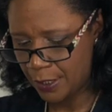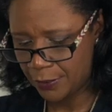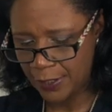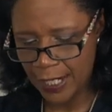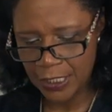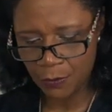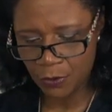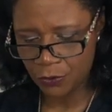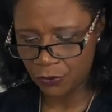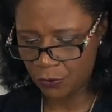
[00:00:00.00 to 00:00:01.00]
Then you
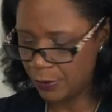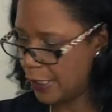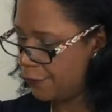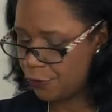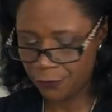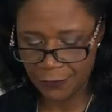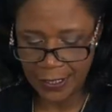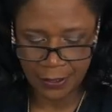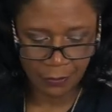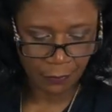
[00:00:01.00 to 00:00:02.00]
want to lift your
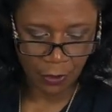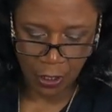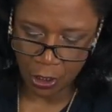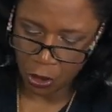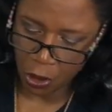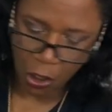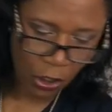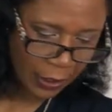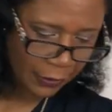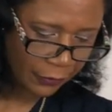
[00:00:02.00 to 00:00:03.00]
feet, a
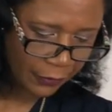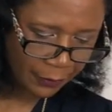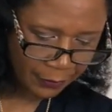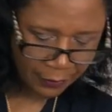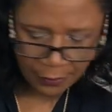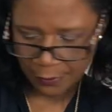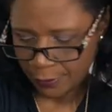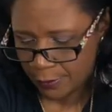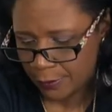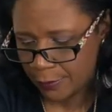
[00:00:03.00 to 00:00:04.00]
long
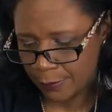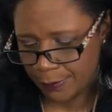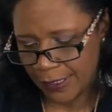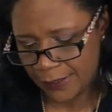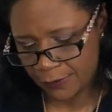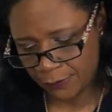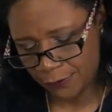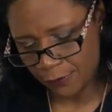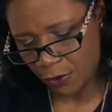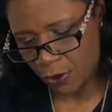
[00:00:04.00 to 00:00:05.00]
piece of
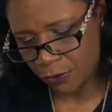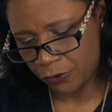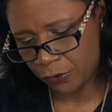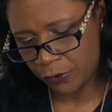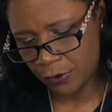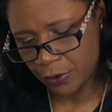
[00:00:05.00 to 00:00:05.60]
cotton,